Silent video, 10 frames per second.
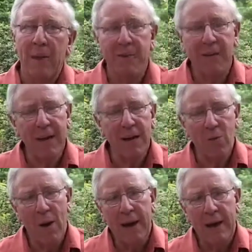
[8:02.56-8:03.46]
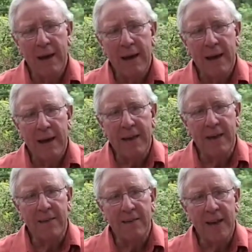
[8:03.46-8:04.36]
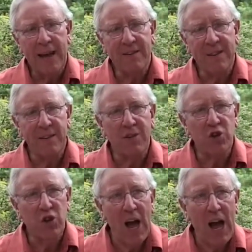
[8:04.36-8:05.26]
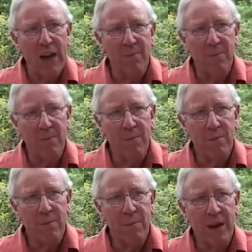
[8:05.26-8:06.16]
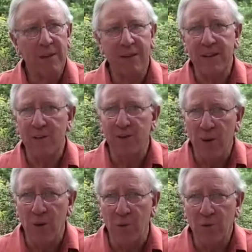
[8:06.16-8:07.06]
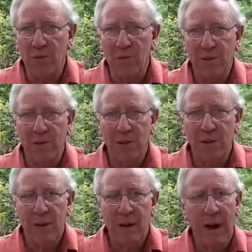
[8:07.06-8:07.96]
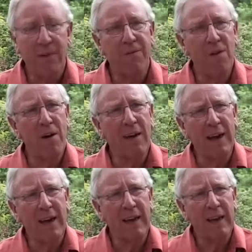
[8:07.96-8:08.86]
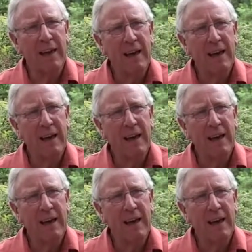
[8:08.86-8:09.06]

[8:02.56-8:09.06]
The second one is a sense of shame and a sense of guilt. And finally,